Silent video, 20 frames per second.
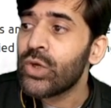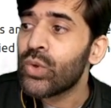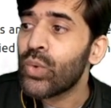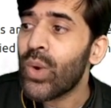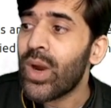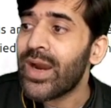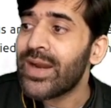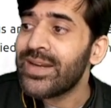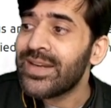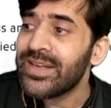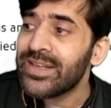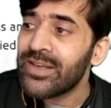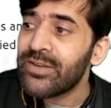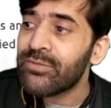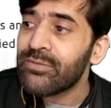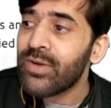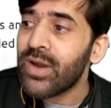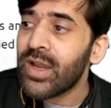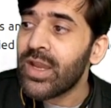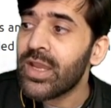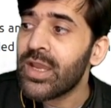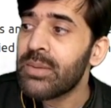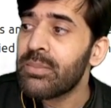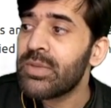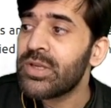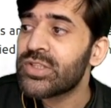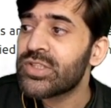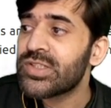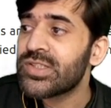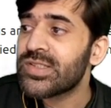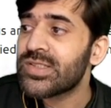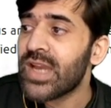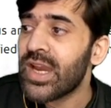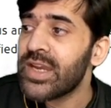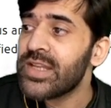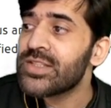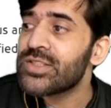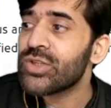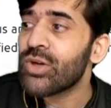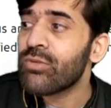to identify malicious
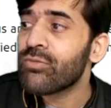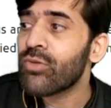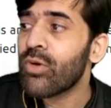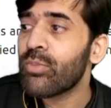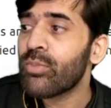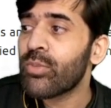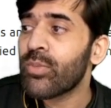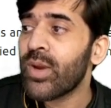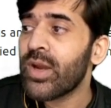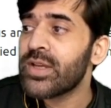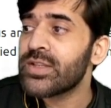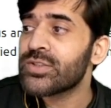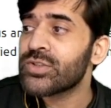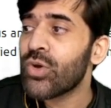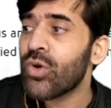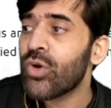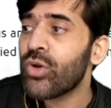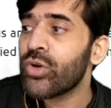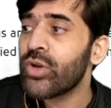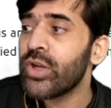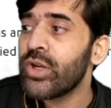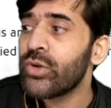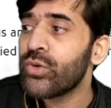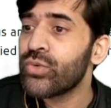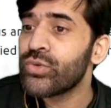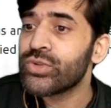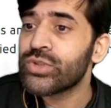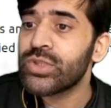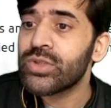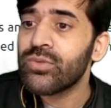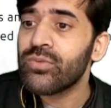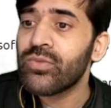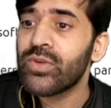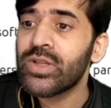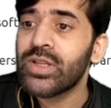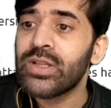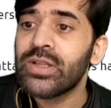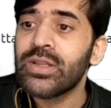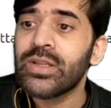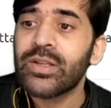signs of compromise or intrusion
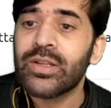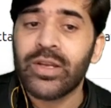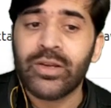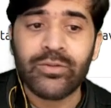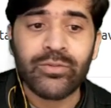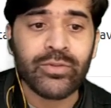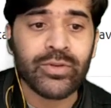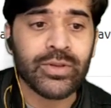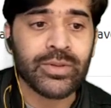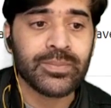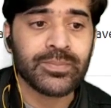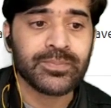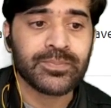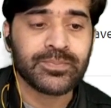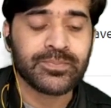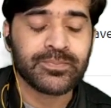within the network.